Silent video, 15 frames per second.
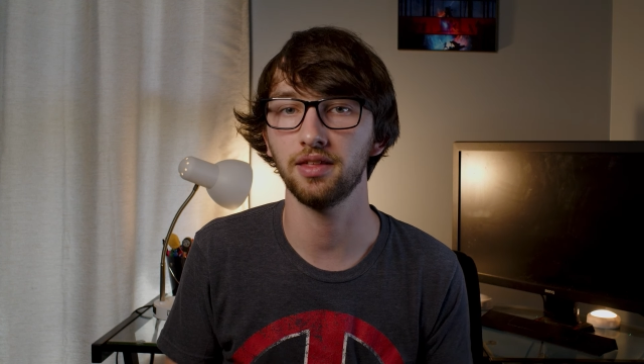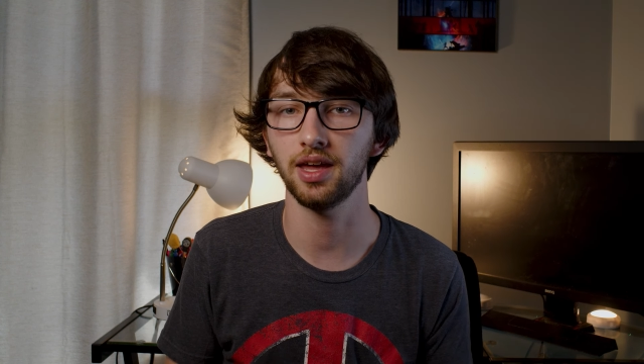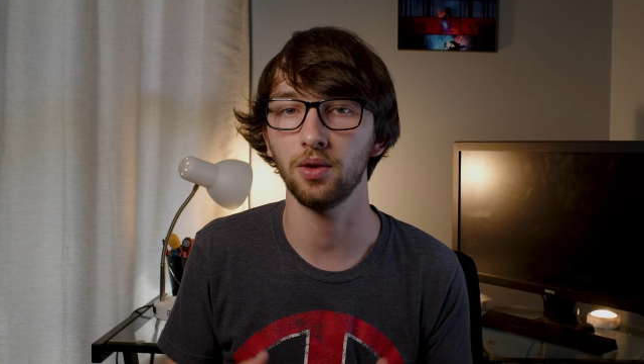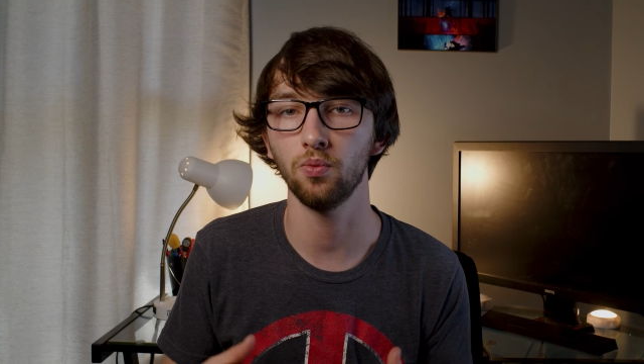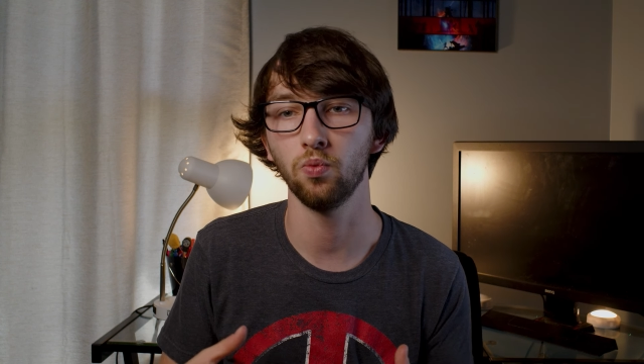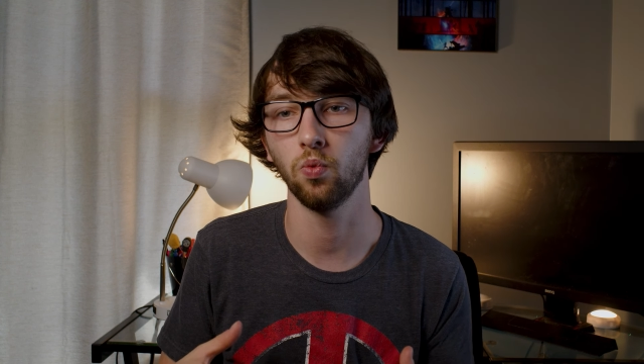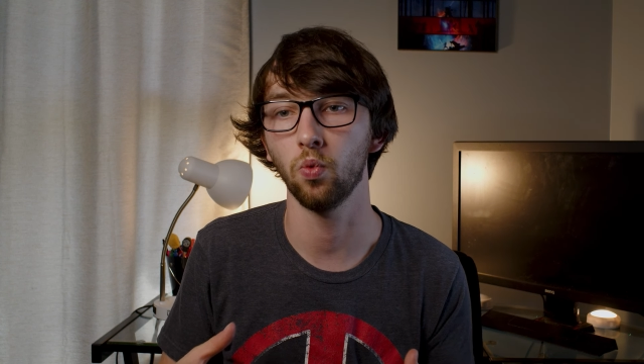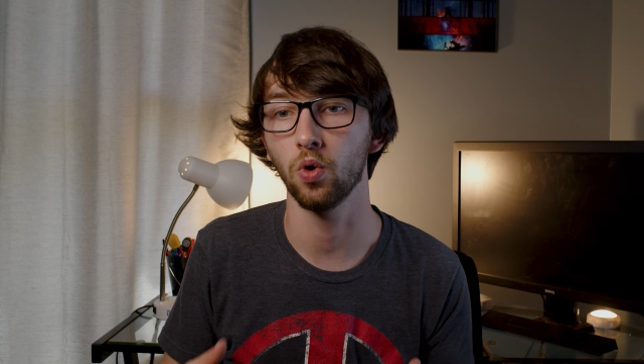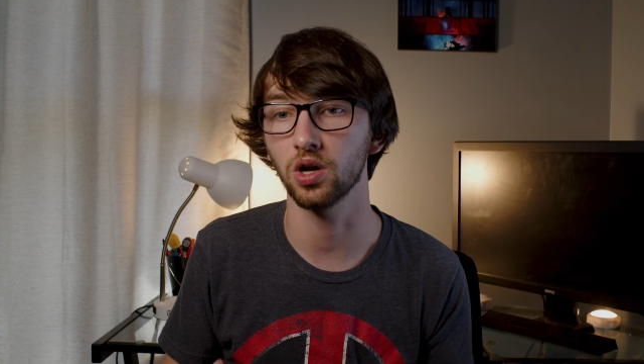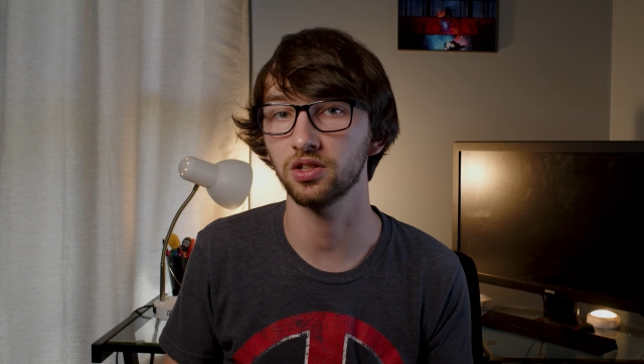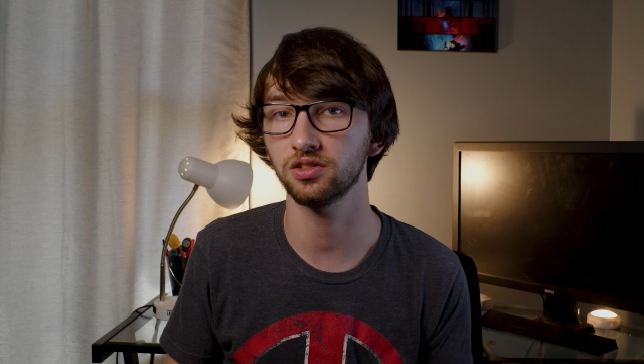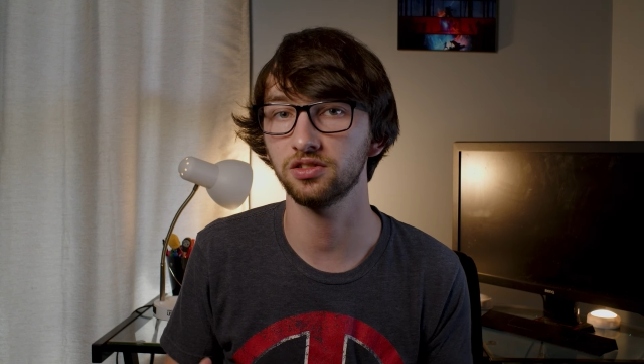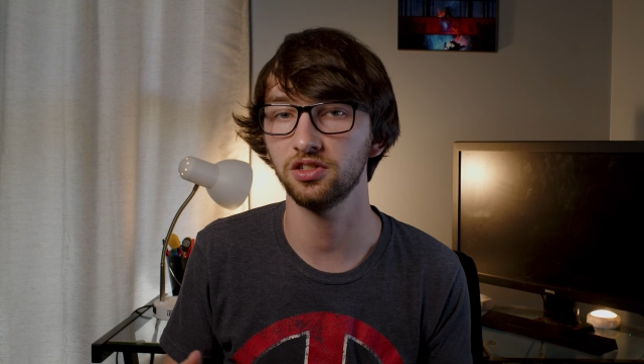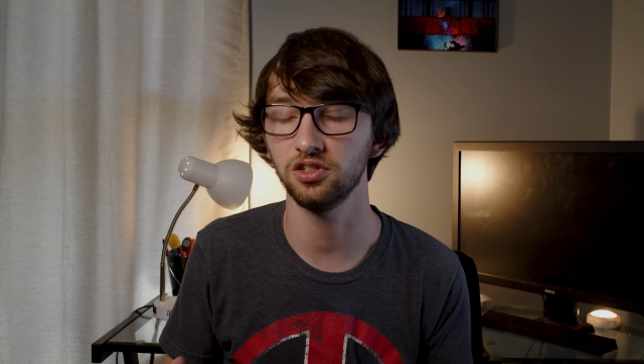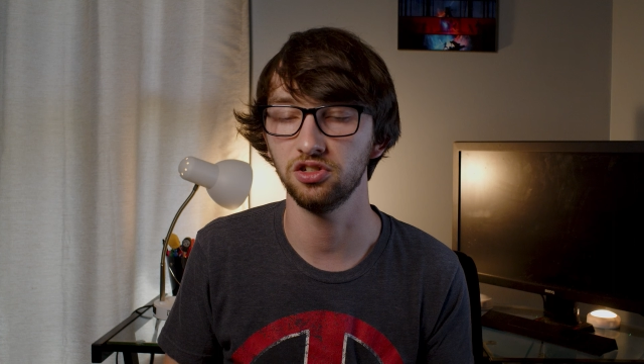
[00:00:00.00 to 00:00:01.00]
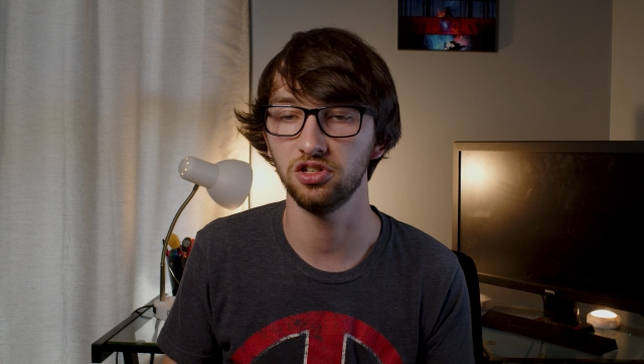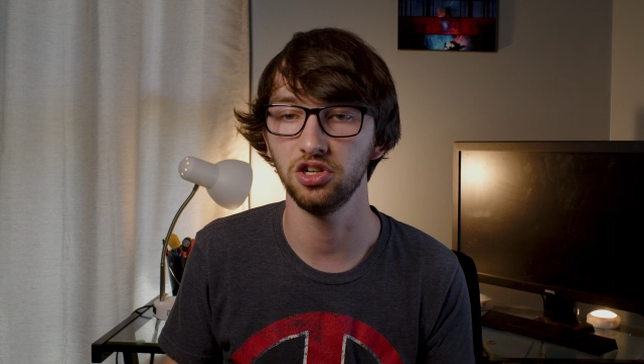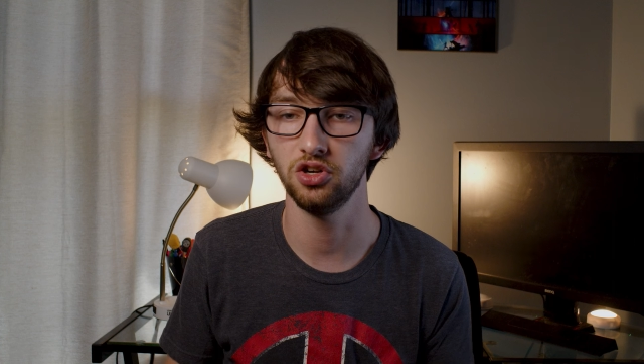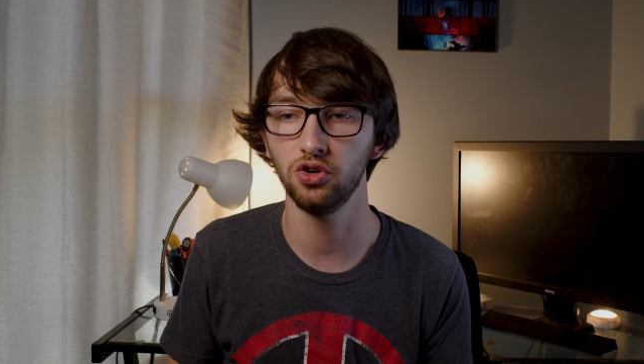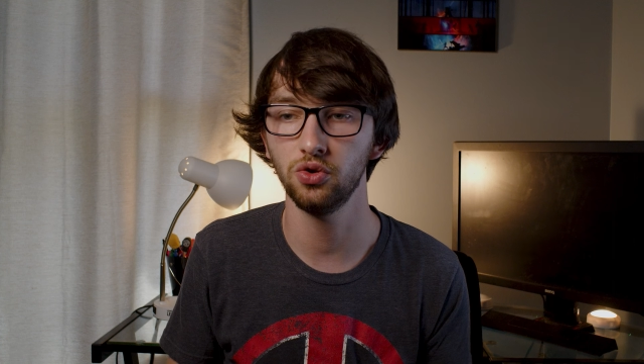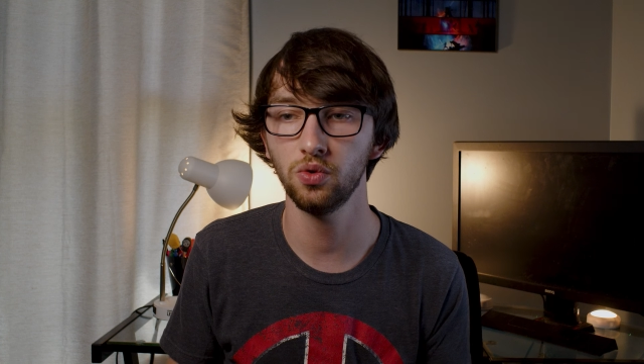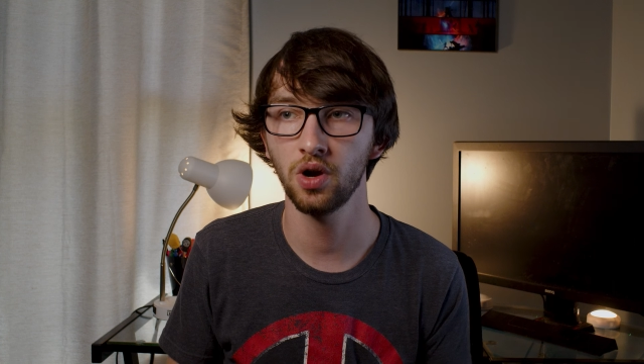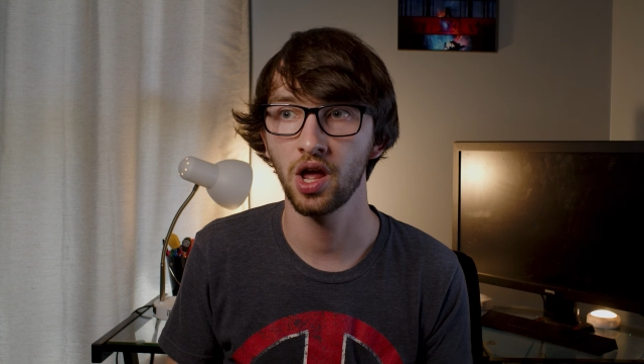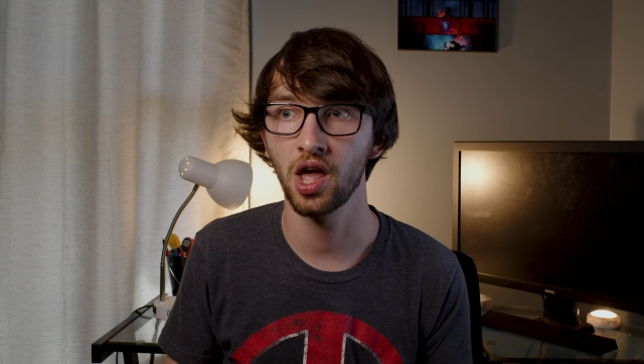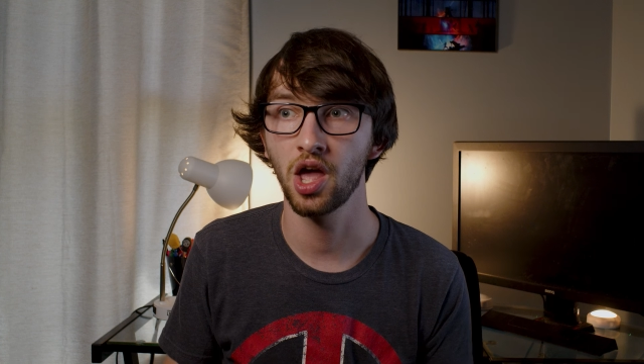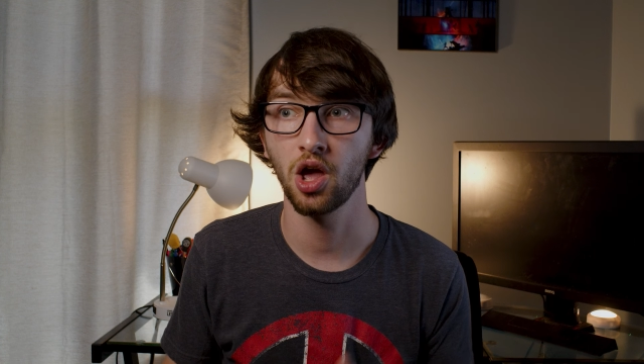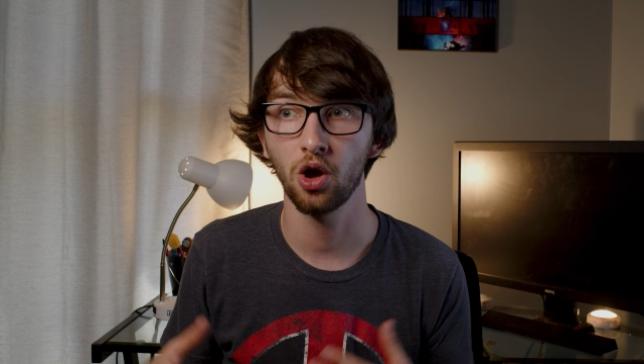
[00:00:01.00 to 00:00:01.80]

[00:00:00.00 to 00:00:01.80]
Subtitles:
they want to do